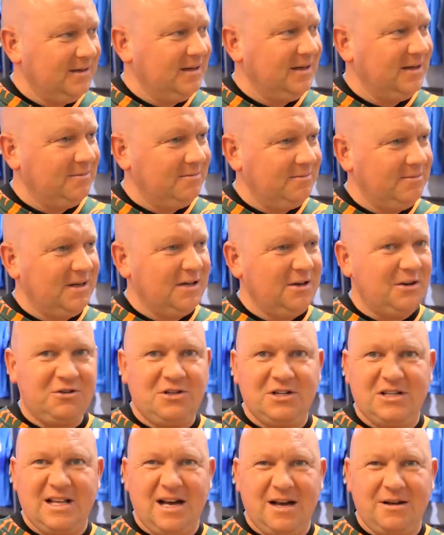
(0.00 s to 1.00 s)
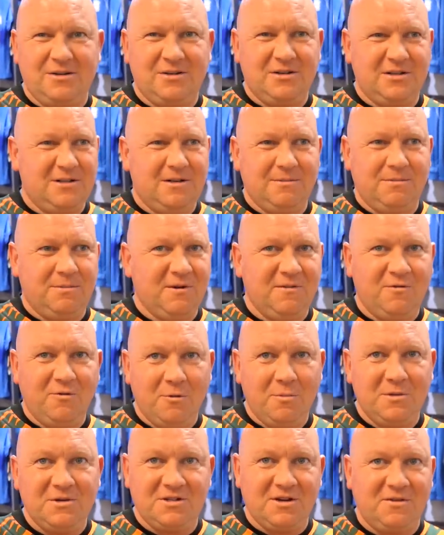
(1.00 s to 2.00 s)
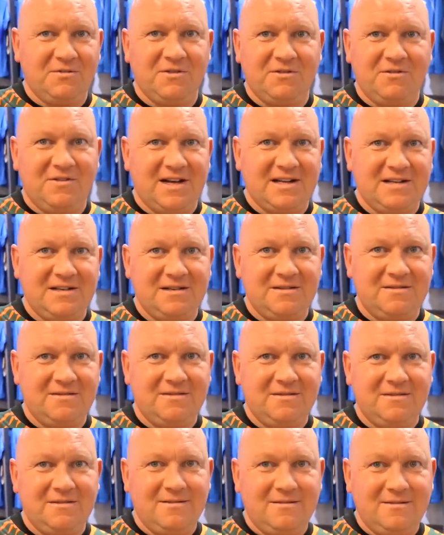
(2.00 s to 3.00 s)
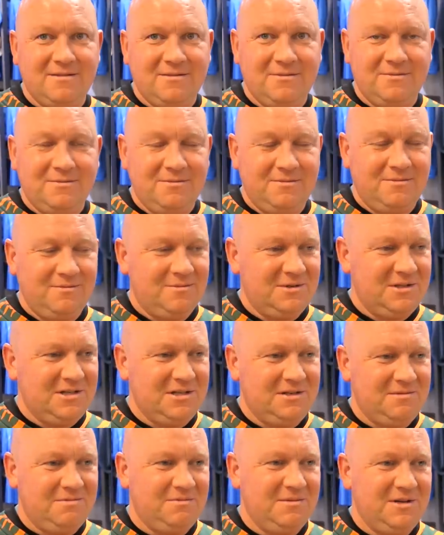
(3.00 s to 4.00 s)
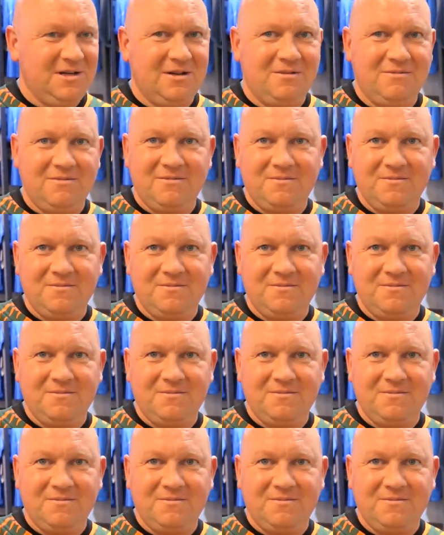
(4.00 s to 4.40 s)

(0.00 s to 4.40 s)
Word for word: Yeah, and not just that, just the performance of the fans, which is you know. Who